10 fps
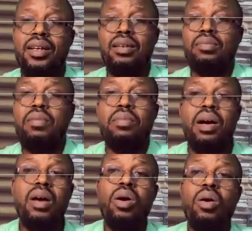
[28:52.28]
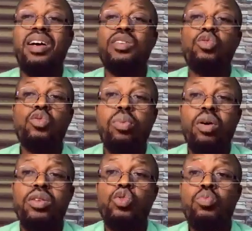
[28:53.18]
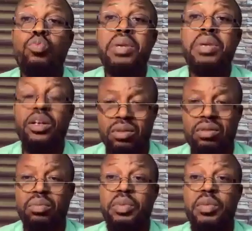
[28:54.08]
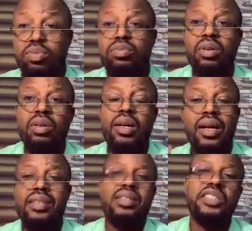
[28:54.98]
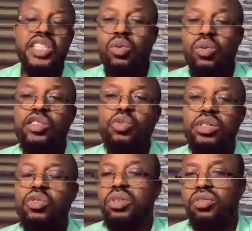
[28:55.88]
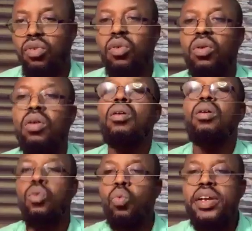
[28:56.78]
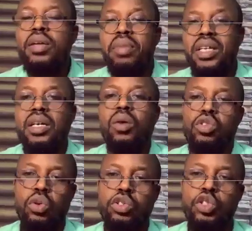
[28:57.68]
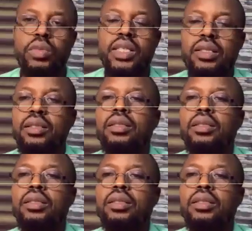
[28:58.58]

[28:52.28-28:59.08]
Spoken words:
And remember, we're over 2.2 million people as of January 2024 when the merger was consummated.